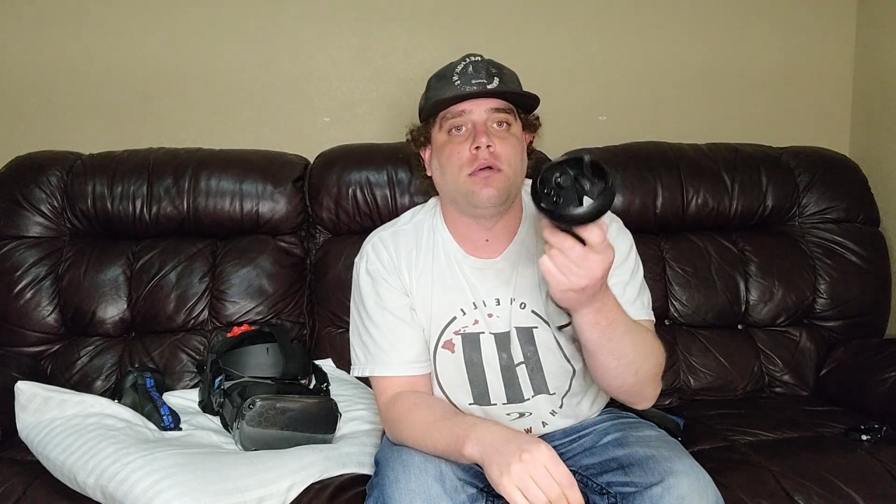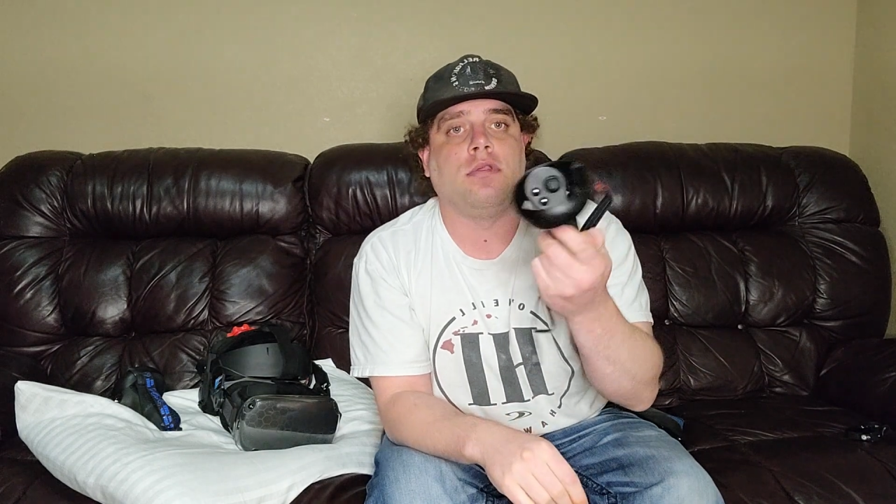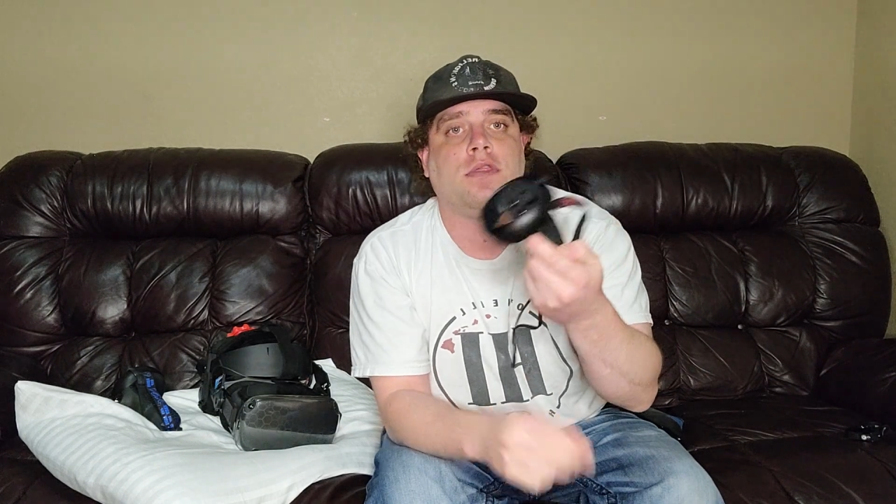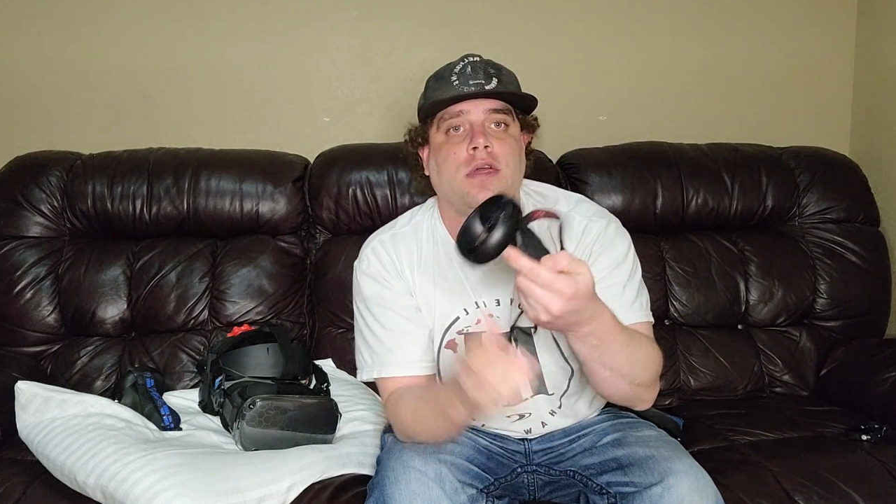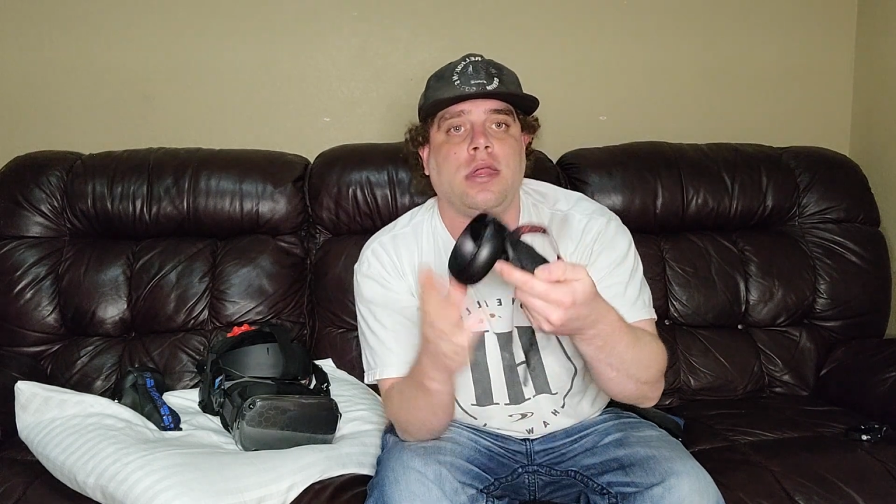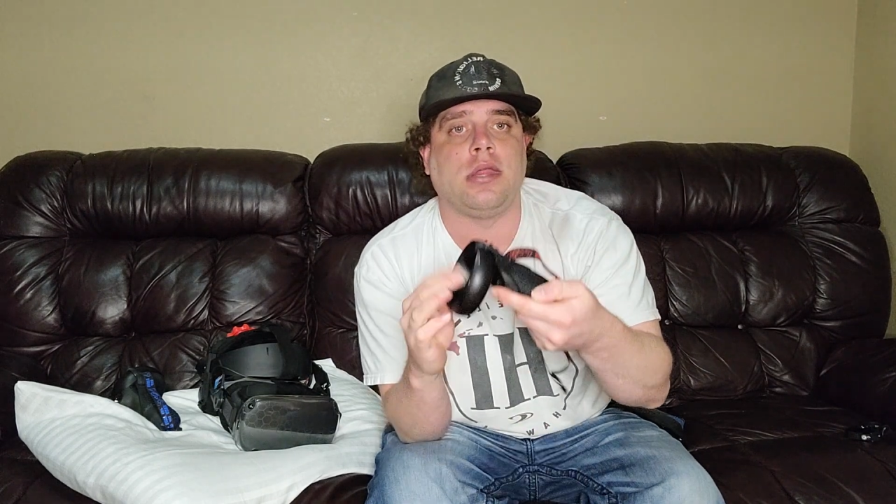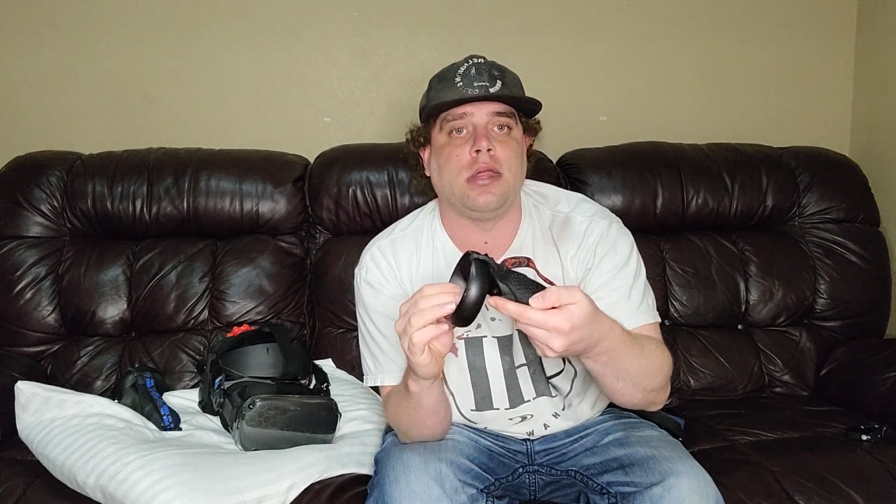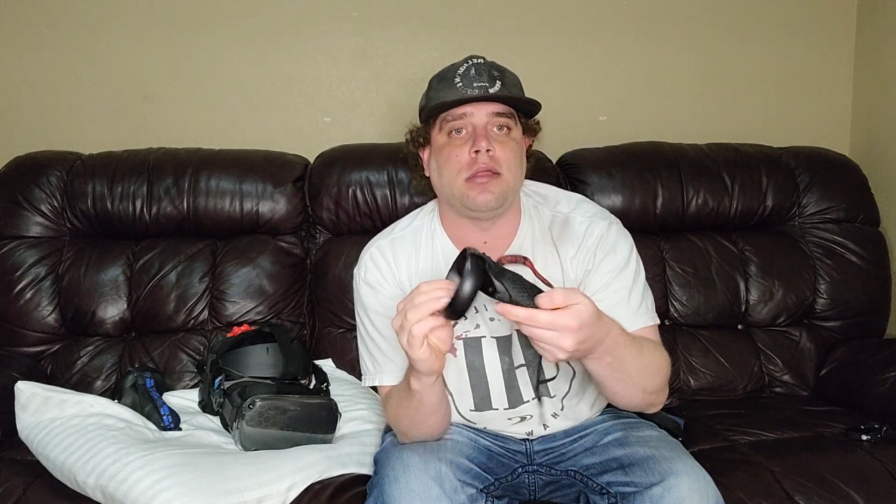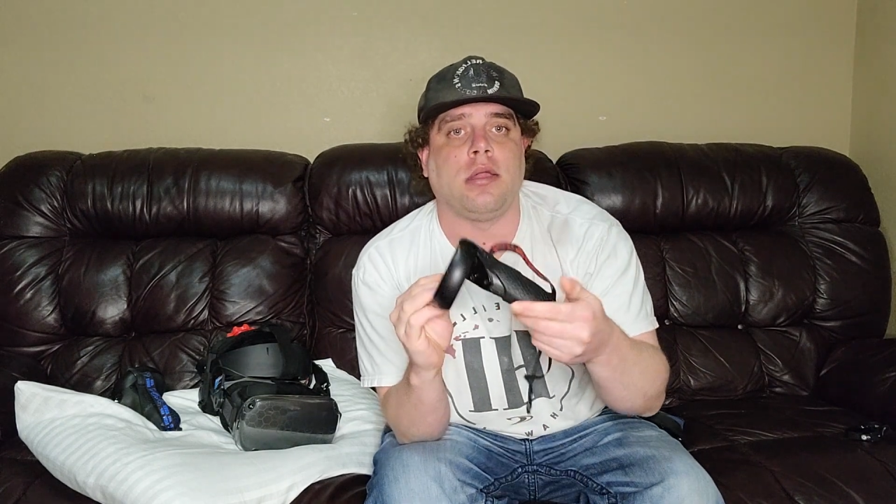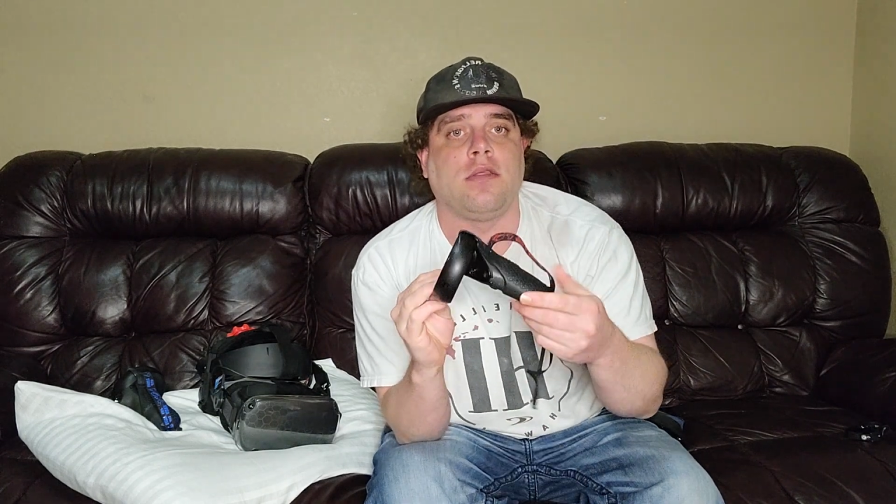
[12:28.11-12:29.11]
this
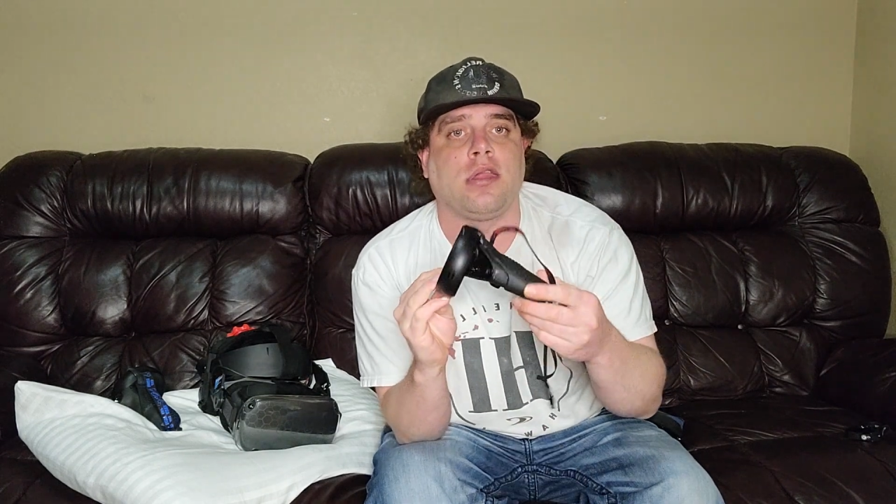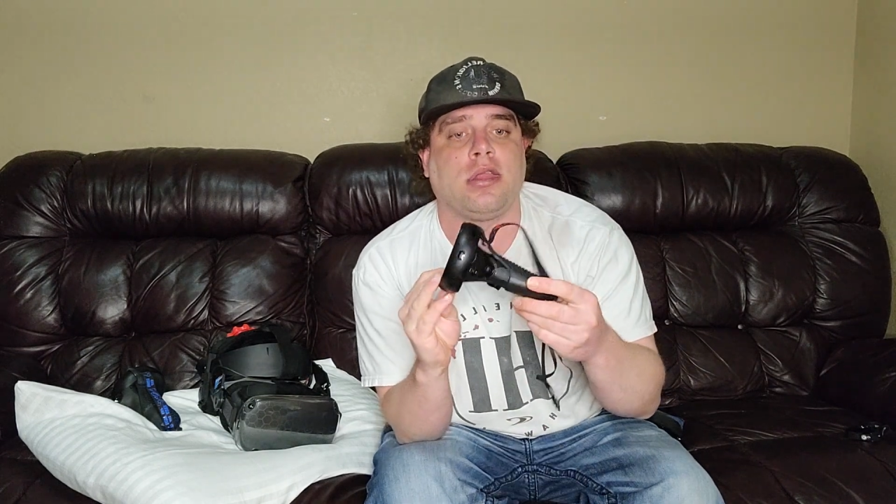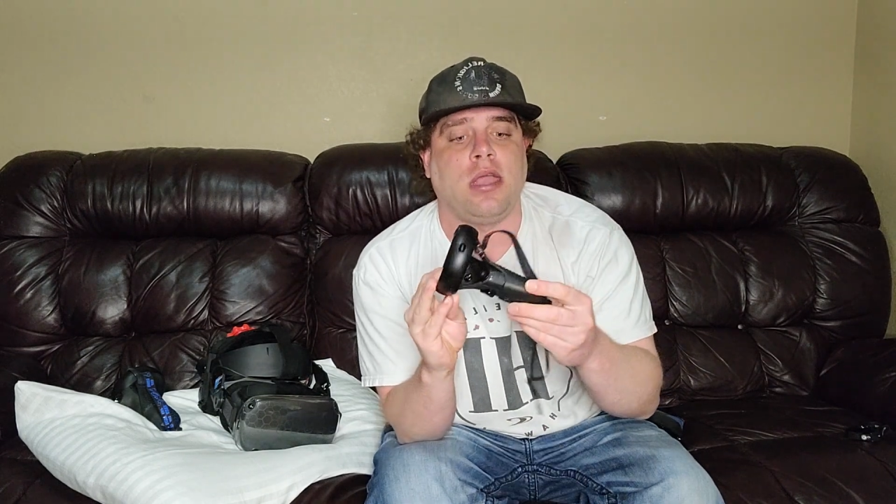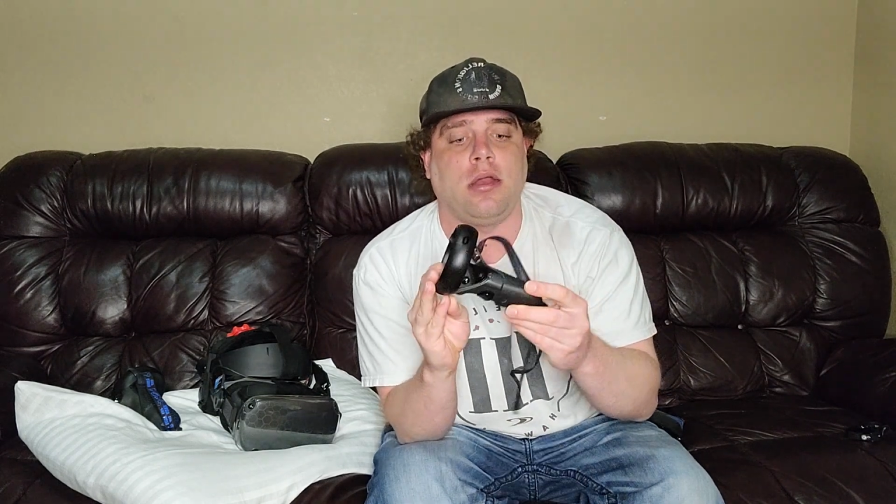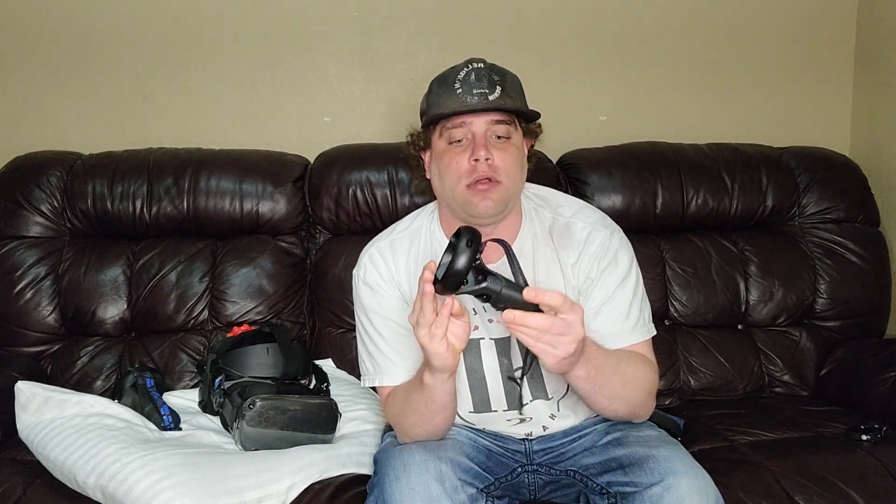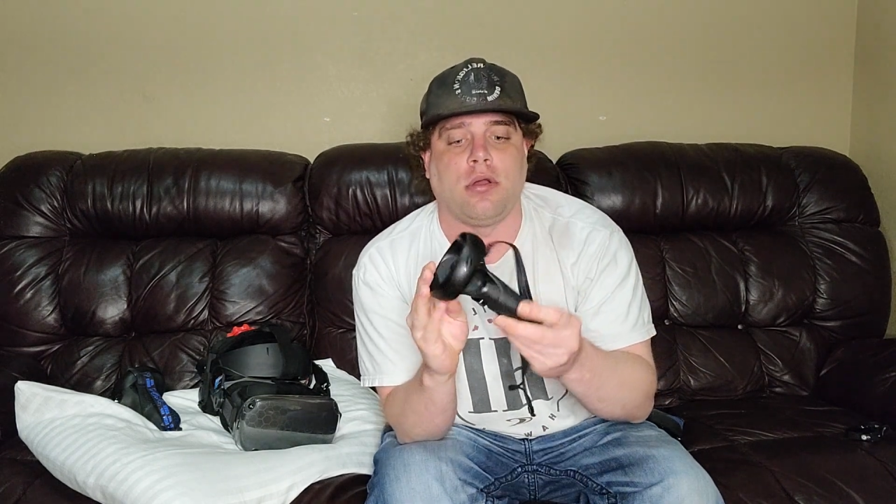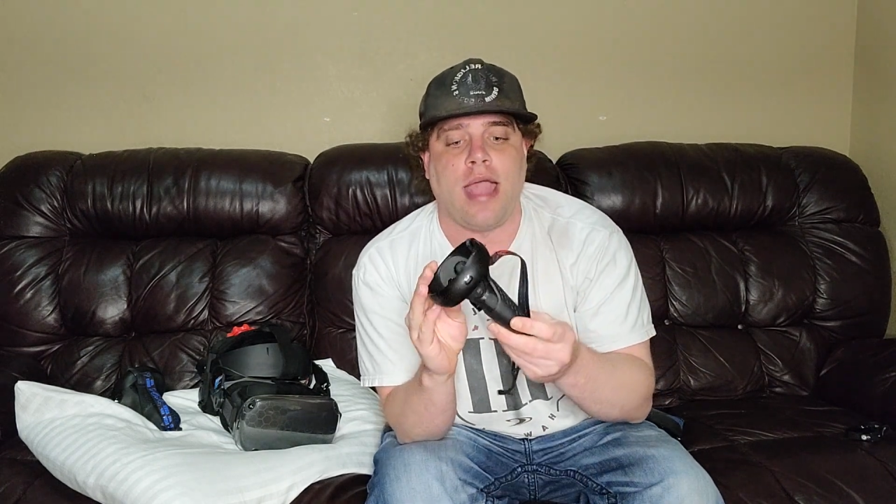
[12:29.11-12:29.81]
is the standard,